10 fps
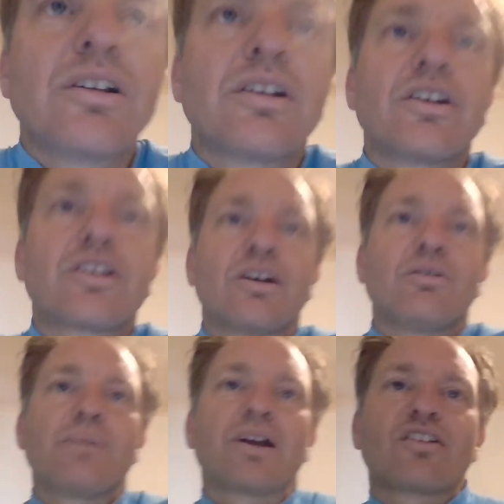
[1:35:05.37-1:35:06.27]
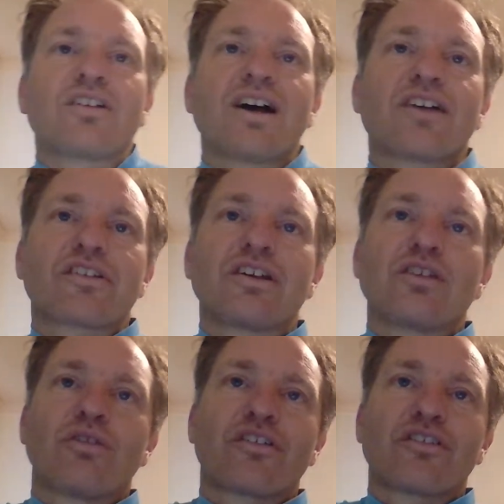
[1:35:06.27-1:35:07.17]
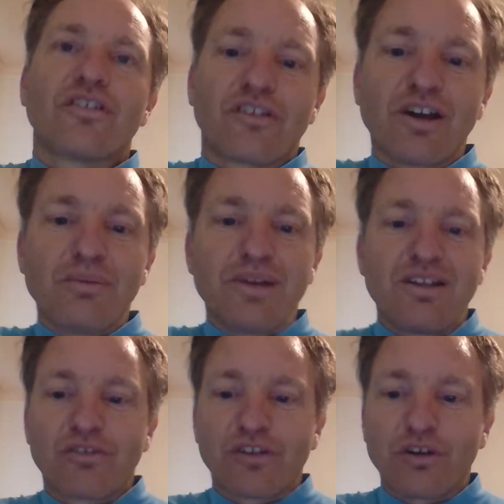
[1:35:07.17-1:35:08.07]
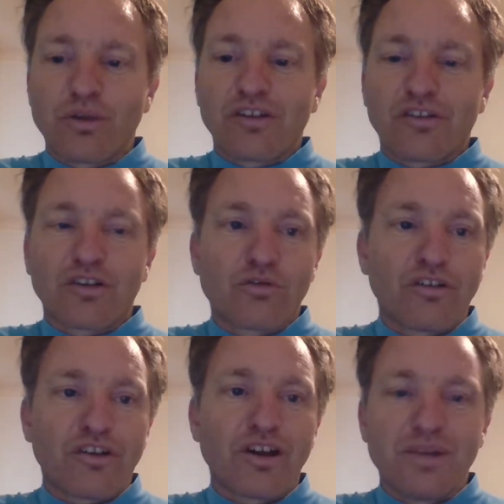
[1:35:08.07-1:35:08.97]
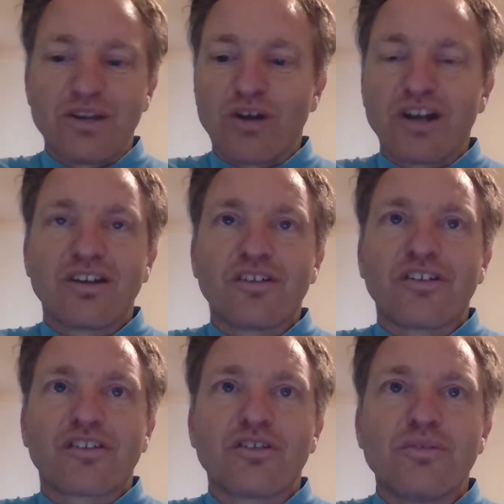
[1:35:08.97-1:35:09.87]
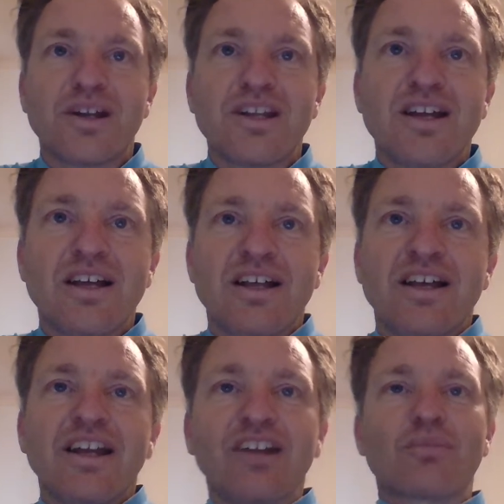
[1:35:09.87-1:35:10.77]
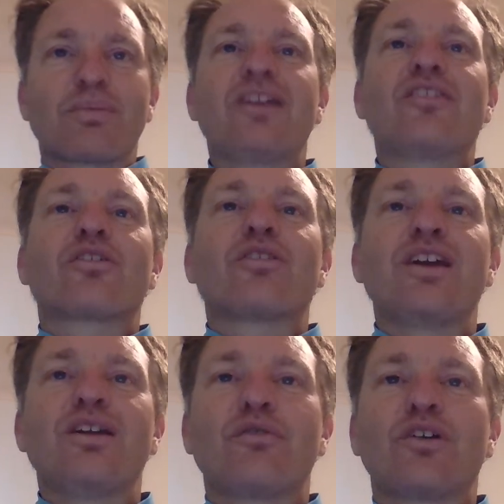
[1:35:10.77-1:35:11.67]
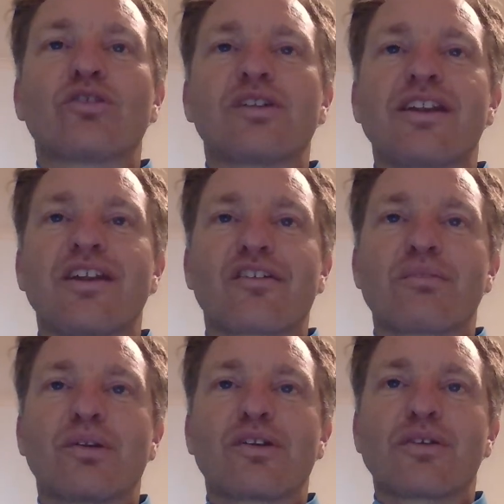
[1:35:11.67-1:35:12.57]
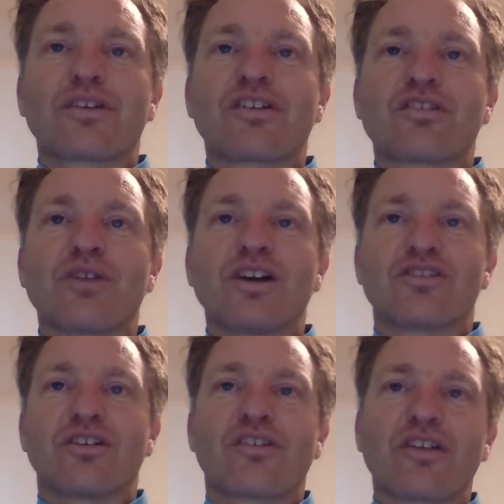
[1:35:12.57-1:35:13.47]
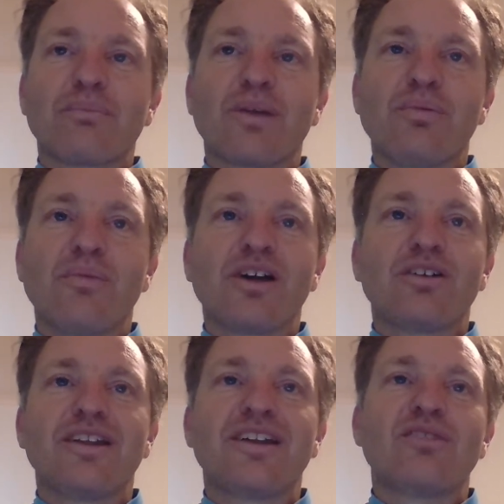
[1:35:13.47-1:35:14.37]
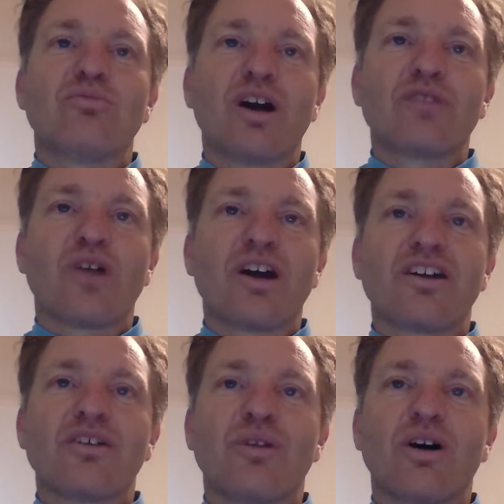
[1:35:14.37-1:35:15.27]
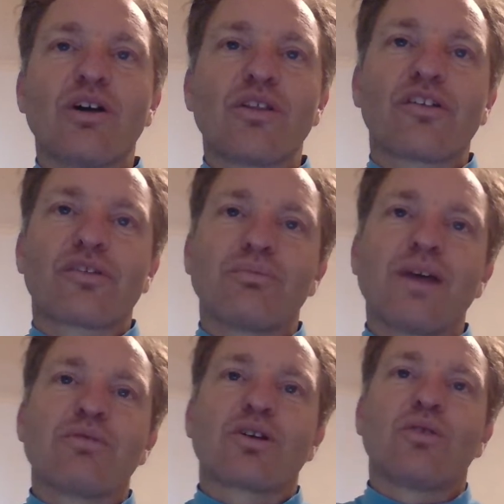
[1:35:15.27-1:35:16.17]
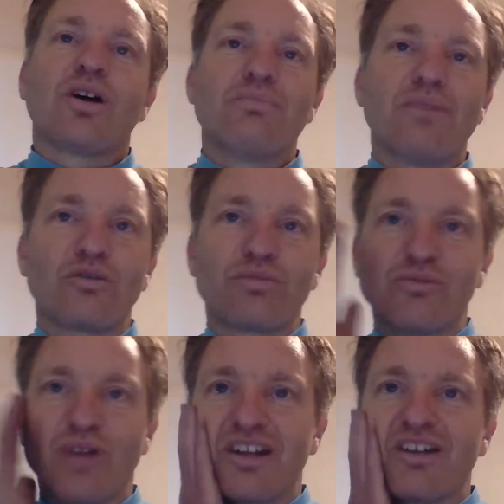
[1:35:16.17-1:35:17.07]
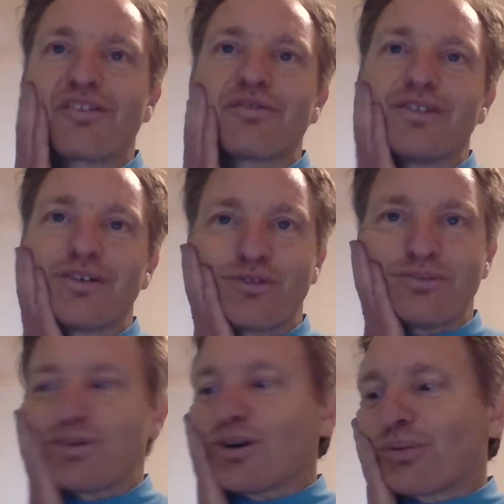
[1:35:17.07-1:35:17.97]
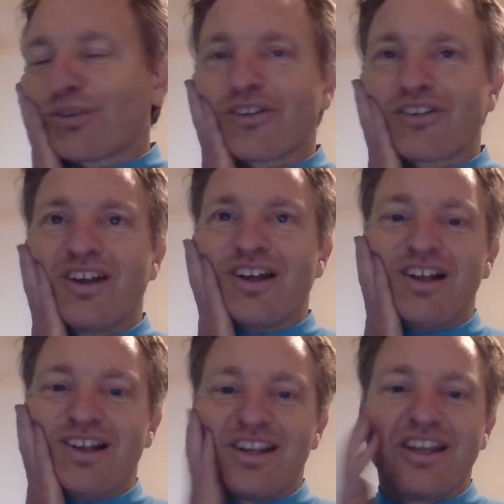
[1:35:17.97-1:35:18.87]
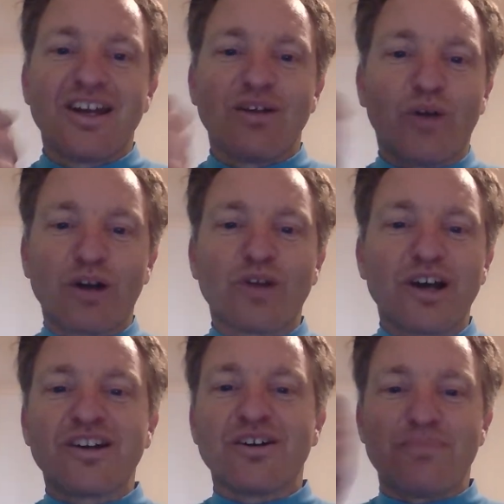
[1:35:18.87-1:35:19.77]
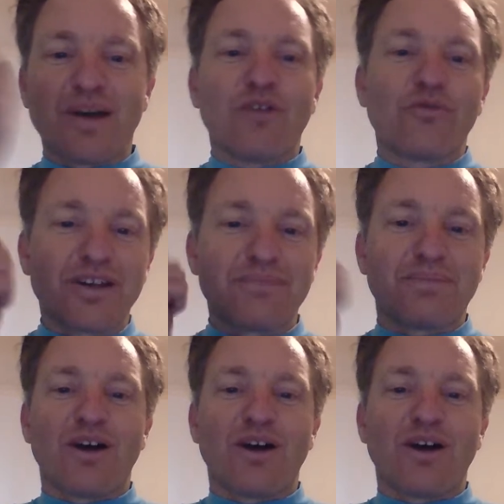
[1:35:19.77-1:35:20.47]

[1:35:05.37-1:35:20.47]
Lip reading: Okay, we're back to asking questions. How many? So thanks to Chris, how many radios is too many? It depends on the individual and their specific situation. Some people may only need one radio, while others may require multiple radios for different purposes. Yeah, one radio, Balfing.